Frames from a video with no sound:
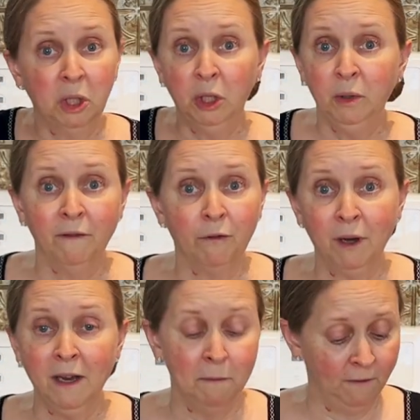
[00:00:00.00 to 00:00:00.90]

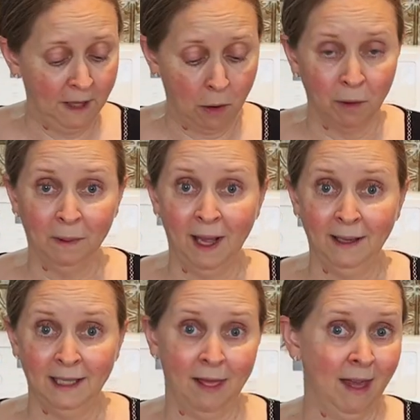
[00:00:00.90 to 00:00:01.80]
gluten-free flour
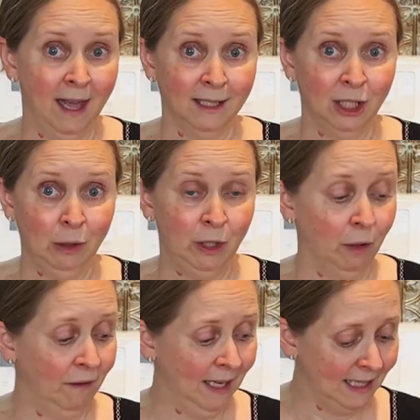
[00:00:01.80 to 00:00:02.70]
blend that suits
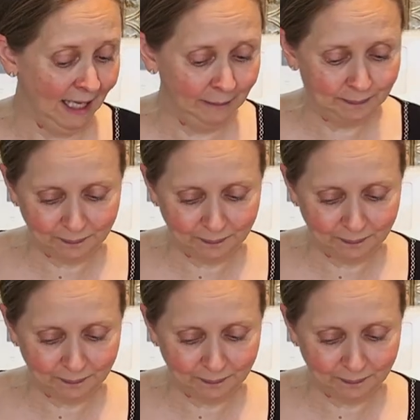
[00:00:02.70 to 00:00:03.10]
your fancy.